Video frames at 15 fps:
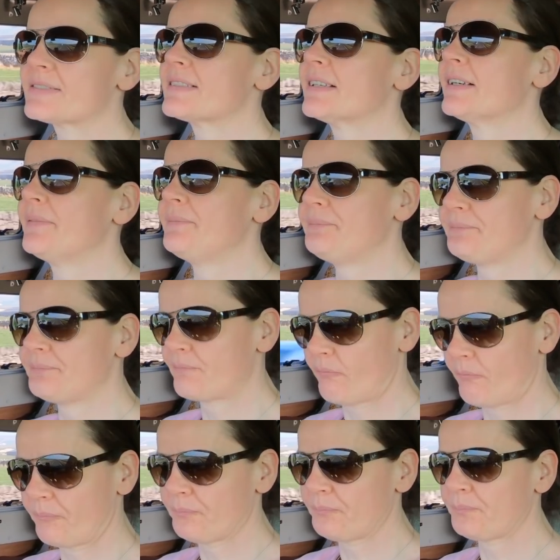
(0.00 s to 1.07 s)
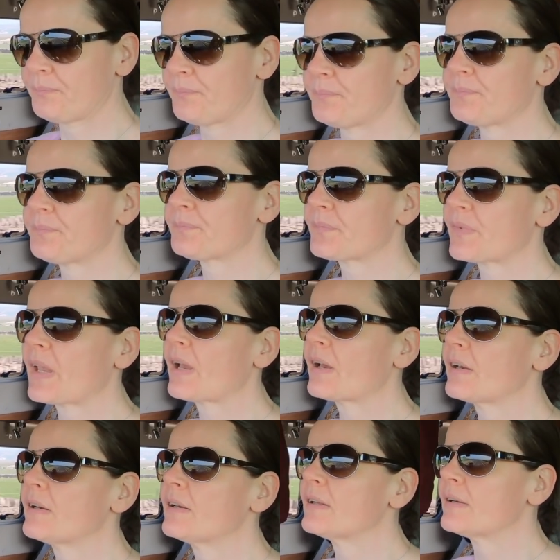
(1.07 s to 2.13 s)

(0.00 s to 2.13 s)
So much so, I'm thinking that we